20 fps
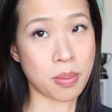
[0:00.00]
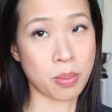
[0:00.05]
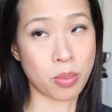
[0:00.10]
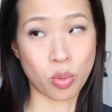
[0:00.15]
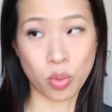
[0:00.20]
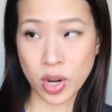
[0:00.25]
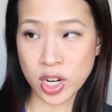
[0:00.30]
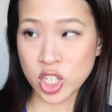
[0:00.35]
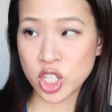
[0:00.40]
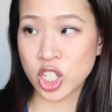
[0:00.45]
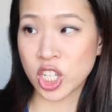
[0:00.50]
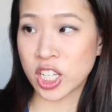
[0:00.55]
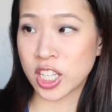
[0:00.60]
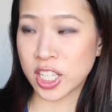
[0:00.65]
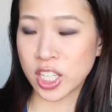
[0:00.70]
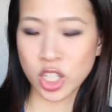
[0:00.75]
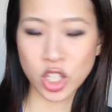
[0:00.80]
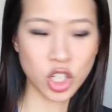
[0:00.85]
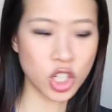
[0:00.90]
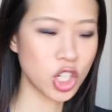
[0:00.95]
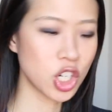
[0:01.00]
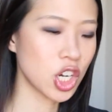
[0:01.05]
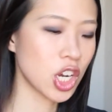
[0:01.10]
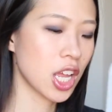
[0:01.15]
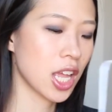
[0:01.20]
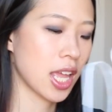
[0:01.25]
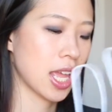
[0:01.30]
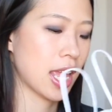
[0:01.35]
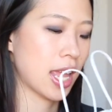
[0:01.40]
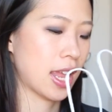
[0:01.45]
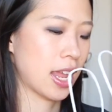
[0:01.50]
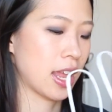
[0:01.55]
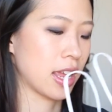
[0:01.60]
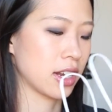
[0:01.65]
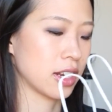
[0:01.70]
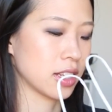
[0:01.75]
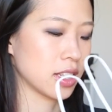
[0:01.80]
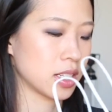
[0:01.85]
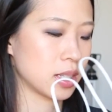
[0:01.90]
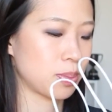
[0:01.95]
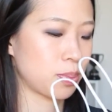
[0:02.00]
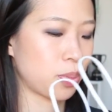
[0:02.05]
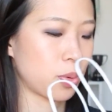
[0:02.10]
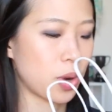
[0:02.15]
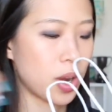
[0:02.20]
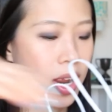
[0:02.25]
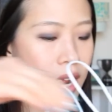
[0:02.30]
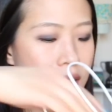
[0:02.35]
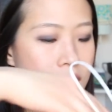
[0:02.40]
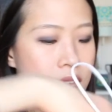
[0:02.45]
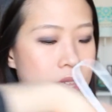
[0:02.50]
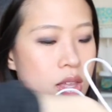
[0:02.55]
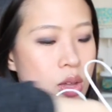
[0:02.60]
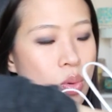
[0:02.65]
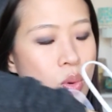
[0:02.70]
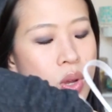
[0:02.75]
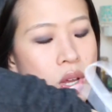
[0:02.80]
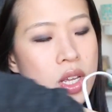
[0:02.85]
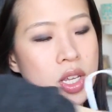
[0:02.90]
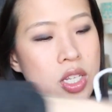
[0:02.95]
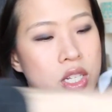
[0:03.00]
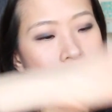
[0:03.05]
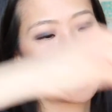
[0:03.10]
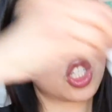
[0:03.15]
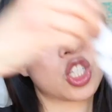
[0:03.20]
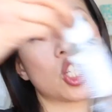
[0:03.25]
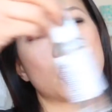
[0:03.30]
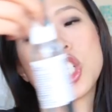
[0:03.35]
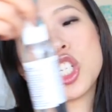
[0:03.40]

brush cleaner and a spray that was